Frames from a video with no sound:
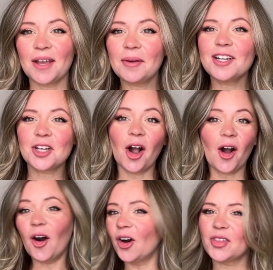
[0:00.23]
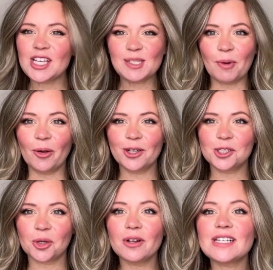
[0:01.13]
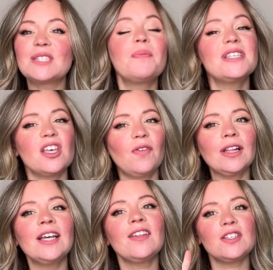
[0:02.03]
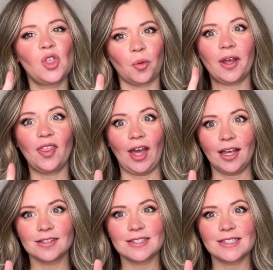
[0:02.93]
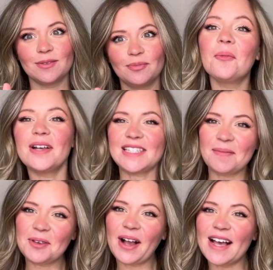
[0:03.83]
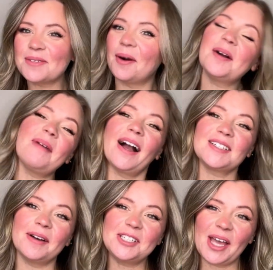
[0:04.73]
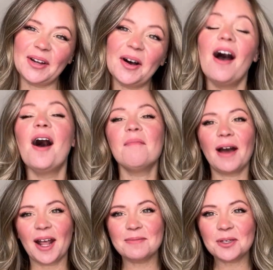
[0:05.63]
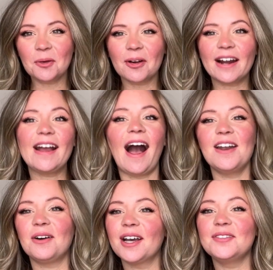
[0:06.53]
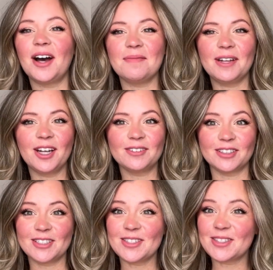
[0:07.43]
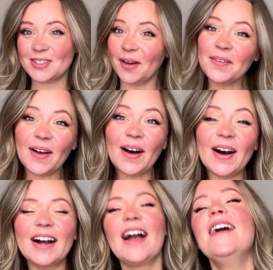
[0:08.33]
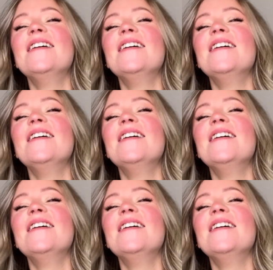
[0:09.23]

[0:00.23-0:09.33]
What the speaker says: we're going to talk all things bow control, specifically these three things. What's up, you guys? Welcome back to my channel. My name's Corey. I know I have not been here for so long,